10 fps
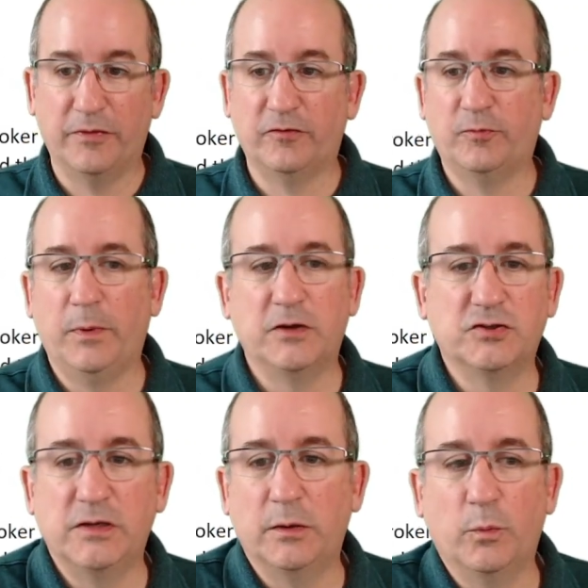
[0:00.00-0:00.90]
of the
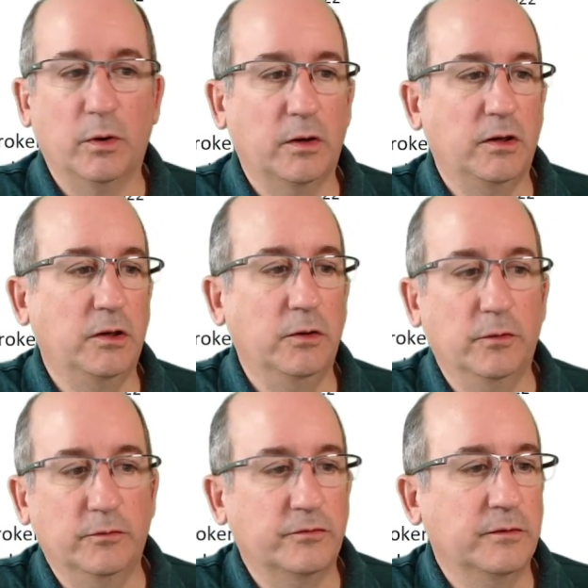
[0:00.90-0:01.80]
spreadsheet we're going to
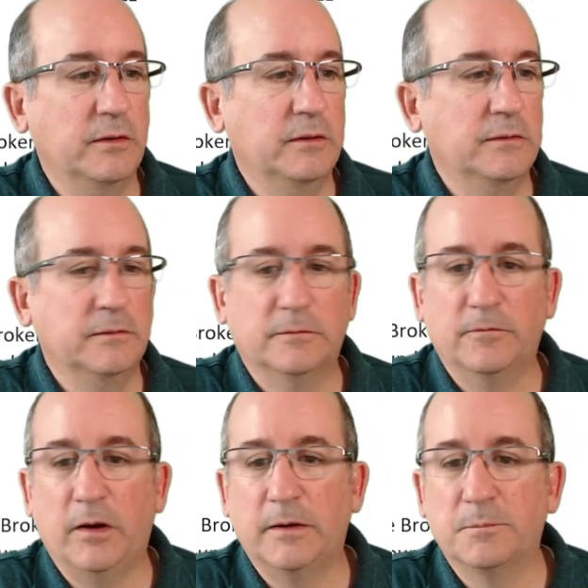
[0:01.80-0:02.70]
use,
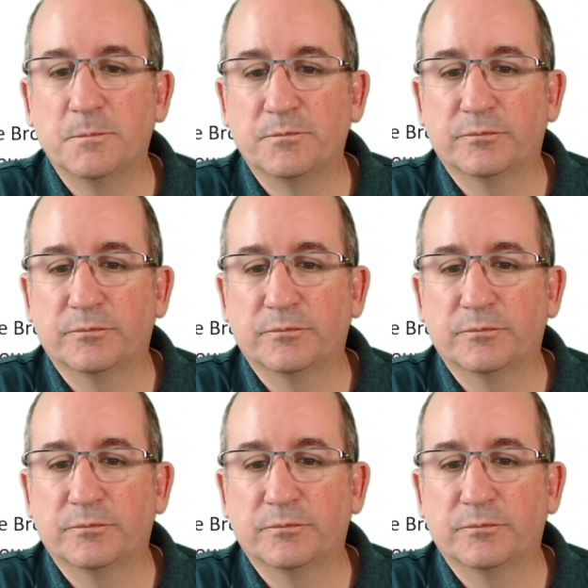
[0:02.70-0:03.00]
right?